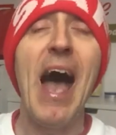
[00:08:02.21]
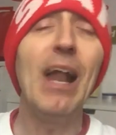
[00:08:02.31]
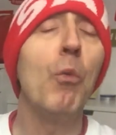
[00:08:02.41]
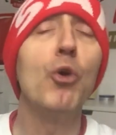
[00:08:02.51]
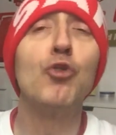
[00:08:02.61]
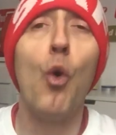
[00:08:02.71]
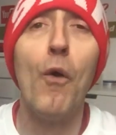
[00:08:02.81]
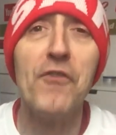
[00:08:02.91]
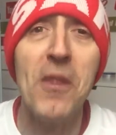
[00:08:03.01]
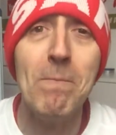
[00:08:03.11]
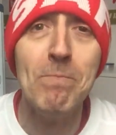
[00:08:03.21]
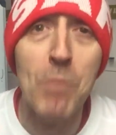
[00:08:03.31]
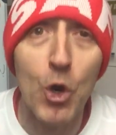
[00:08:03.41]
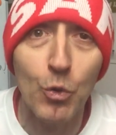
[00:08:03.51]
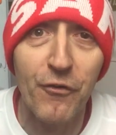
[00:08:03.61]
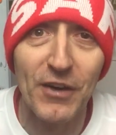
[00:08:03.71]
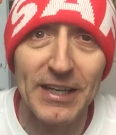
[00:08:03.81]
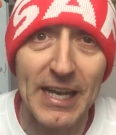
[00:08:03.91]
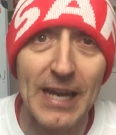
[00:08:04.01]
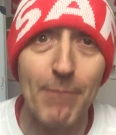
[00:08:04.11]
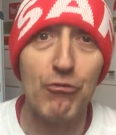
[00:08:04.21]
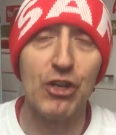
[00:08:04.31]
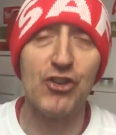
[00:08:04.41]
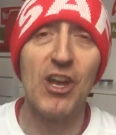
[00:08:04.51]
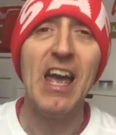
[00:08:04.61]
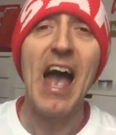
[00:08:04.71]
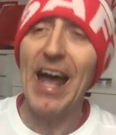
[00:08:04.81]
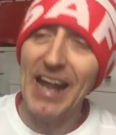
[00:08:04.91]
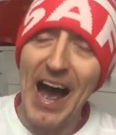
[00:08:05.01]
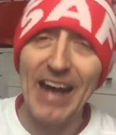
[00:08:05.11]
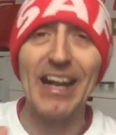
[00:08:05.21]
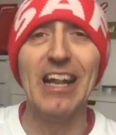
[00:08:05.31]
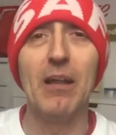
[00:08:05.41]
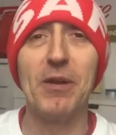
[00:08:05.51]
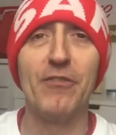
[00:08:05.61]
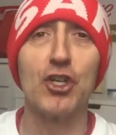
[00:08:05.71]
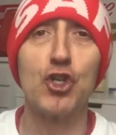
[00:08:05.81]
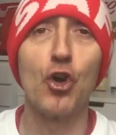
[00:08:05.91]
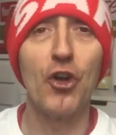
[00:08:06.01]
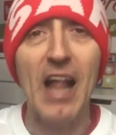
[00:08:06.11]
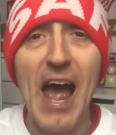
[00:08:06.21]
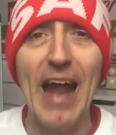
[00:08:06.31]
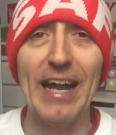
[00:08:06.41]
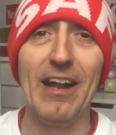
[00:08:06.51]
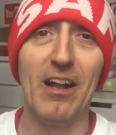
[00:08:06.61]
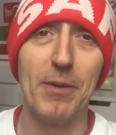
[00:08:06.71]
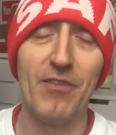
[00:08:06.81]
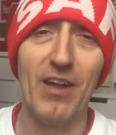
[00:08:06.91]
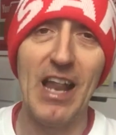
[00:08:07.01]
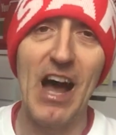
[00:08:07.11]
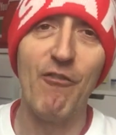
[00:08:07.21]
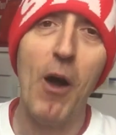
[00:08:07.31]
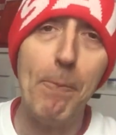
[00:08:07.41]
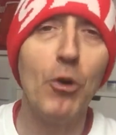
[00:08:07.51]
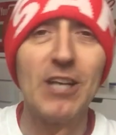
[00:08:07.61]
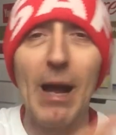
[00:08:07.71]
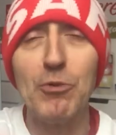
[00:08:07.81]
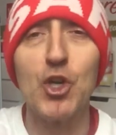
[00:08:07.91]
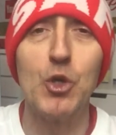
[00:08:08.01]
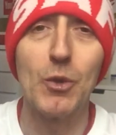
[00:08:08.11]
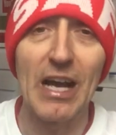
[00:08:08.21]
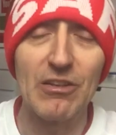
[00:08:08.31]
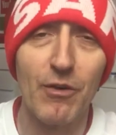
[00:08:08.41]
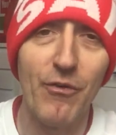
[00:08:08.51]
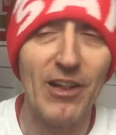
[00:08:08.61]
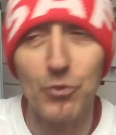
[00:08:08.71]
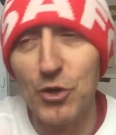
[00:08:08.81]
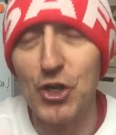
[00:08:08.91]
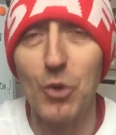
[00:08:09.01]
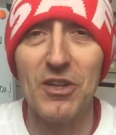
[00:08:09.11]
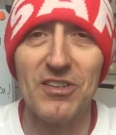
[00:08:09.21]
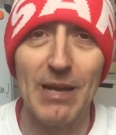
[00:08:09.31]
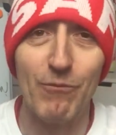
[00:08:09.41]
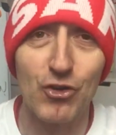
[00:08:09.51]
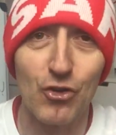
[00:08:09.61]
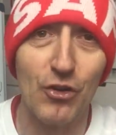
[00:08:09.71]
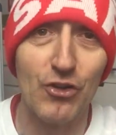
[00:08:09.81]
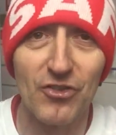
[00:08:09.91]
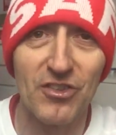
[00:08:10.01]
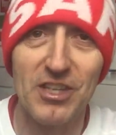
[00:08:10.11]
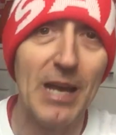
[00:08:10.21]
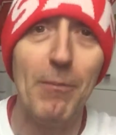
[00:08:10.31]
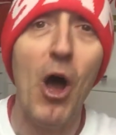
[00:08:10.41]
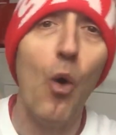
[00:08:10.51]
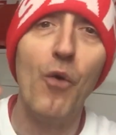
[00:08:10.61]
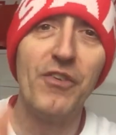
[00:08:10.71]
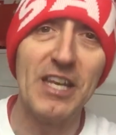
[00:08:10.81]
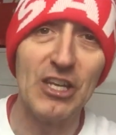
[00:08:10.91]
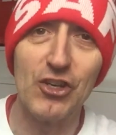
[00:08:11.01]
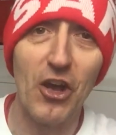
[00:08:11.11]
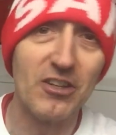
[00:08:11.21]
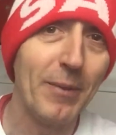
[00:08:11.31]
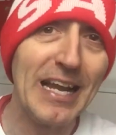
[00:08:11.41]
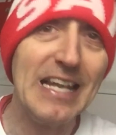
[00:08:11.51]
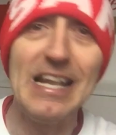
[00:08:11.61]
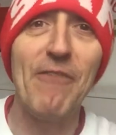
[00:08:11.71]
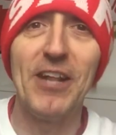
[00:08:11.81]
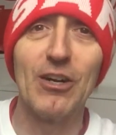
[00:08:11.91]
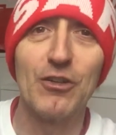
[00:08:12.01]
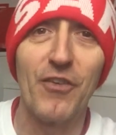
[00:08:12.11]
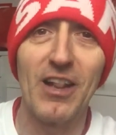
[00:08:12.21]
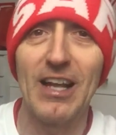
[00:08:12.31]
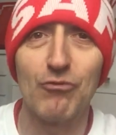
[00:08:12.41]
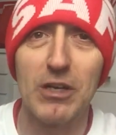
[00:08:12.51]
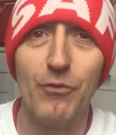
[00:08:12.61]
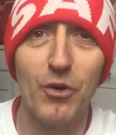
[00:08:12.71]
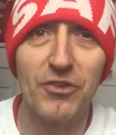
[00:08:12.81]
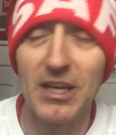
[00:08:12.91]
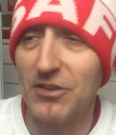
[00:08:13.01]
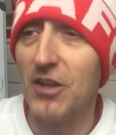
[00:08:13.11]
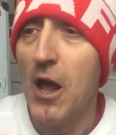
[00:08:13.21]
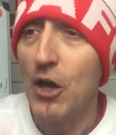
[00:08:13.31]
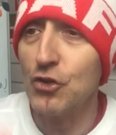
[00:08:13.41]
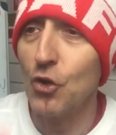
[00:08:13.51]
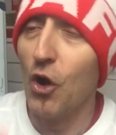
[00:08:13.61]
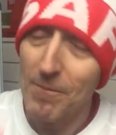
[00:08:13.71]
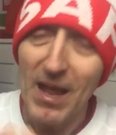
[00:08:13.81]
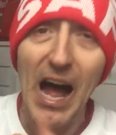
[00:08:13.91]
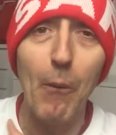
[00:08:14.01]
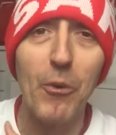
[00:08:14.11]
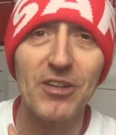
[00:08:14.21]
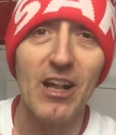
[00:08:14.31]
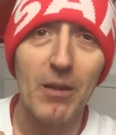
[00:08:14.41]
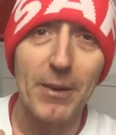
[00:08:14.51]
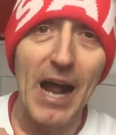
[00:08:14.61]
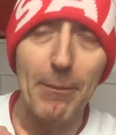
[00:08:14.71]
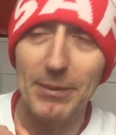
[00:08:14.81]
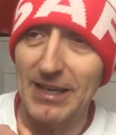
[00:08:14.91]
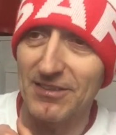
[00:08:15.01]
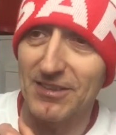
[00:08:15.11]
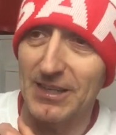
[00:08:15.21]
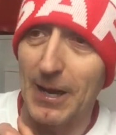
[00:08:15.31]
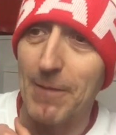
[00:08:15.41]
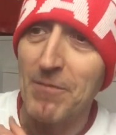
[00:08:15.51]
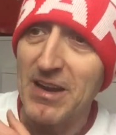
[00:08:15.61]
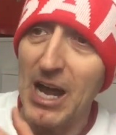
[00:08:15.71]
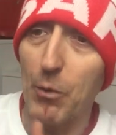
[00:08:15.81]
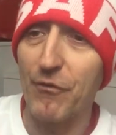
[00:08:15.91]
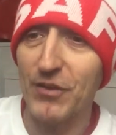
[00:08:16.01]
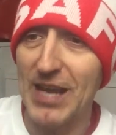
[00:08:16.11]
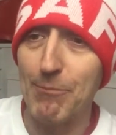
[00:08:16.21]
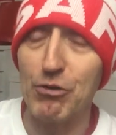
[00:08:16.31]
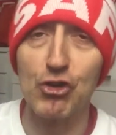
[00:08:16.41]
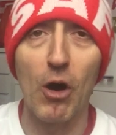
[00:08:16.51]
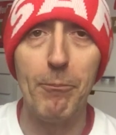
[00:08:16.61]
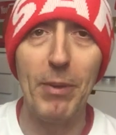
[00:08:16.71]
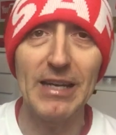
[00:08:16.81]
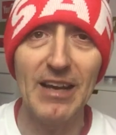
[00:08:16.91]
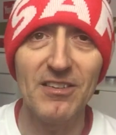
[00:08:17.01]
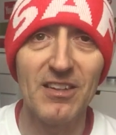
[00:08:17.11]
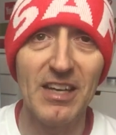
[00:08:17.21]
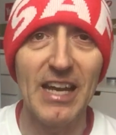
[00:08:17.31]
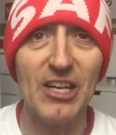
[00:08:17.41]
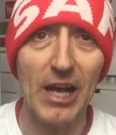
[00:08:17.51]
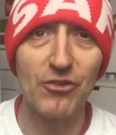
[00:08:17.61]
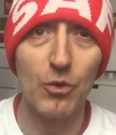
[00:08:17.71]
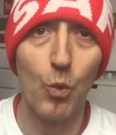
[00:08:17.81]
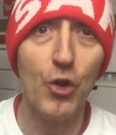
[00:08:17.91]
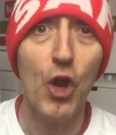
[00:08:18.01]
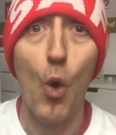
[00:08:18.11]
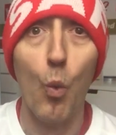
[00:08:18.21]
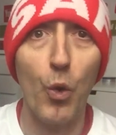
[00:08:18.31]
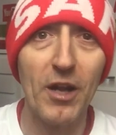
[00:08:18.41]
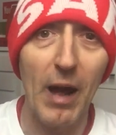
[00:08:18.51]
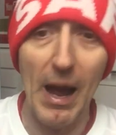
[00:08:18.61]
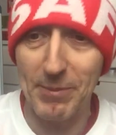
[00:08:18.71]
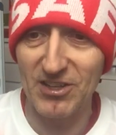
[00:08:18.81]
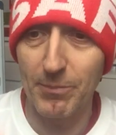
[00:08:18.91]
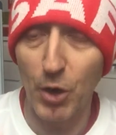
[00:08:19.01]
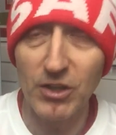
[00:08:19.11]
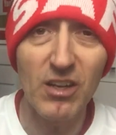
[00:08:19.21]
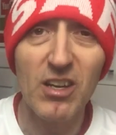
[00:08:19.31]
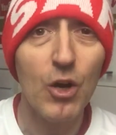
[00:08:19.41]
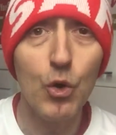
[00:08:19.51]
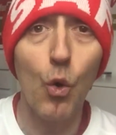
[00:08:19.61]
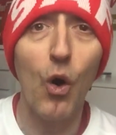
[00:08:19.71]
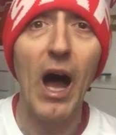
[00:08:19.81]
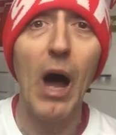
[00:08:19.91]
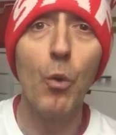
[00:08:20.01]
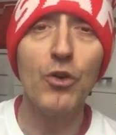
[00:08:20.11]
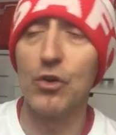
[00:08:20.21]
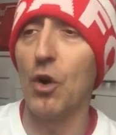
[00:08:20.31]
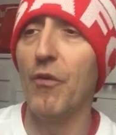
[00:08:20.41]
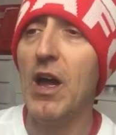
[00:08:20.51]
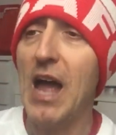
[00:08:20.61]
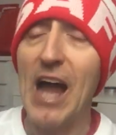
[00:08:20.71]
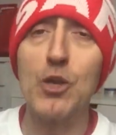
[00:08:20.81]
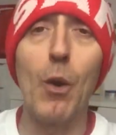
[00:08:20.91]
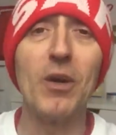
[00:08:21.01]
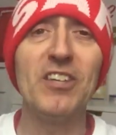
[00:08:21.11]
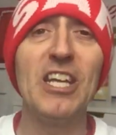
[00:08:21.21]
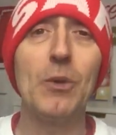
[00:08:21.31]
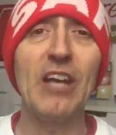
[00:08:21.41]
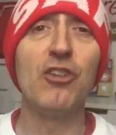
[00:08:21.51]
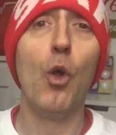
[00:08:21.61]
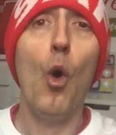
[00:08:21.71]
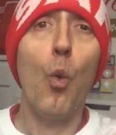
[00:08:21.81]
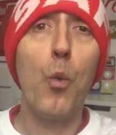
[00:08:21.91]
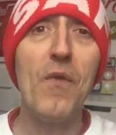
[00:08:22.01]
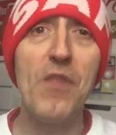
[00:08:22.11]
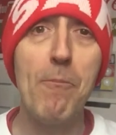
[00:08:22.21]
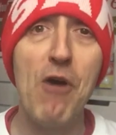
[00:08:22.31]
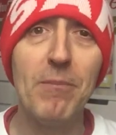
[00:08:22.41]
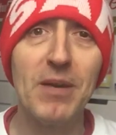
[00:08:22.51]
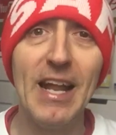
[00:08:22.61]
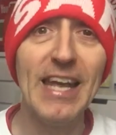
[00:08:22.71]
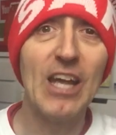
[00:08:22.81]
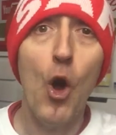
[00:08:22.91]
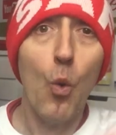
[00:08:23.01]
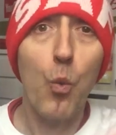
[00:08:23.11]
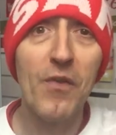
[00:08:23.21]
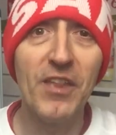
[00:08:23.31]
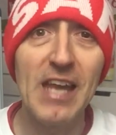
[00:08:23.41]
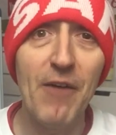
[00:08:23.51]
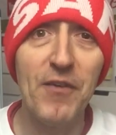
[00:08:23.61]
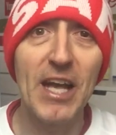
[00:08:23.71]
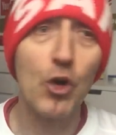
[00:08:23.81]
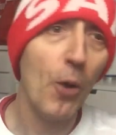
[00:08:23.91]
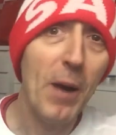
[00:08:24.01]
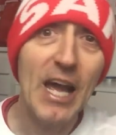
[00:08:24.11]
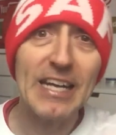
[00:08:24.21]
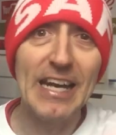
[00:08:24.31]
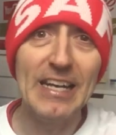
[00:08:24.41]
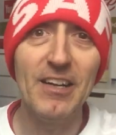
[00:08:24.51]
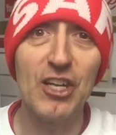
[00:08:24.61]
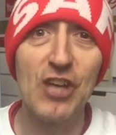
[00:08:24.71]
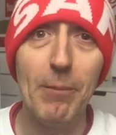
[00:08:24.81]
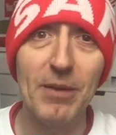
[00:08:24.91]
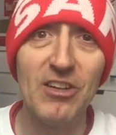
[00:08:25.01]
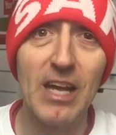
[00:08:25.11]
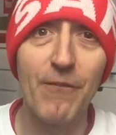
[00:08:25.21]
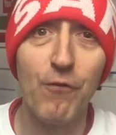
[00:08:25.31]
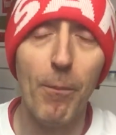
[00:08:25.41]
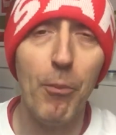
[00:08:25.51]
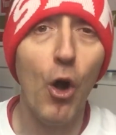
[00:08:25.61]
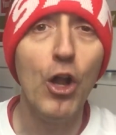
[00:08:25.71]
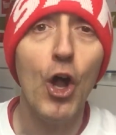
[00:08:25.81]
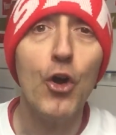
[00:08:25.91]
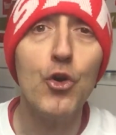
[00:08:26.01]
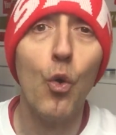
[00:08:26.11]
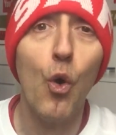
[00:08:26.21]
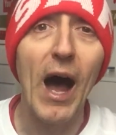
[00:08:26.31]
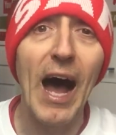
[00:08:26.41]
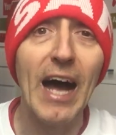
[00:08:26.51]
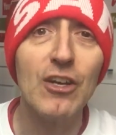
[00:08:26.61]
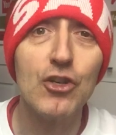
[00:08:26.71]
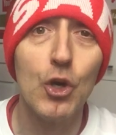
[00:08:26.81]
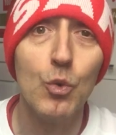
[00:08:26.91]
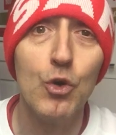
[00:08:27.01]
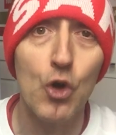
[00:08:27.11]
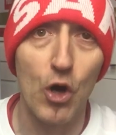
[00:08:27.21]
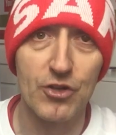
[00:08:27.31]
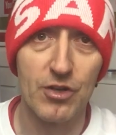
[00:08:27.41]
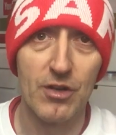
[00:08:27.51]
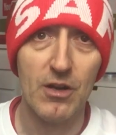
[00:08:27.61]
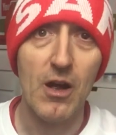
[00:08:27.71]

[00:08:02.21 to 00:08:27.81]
And I was over the moon for Cambridge. And I had a little bit of a chuckle and a little bit of a laugh. But I'm sure Newcastle fans would do the same for Sunderland, just the same over these years. They've been laughing at us for the last three or four seasons. So I was a little bit happy yesterday. Now, if Cambridge got beat yesterday and Newcastle won, would I be disappointed? No, I wouldn't have. Do I want to see Newcastle win the Premier League, win the FA Cup, get into Champions League football? No, I do not.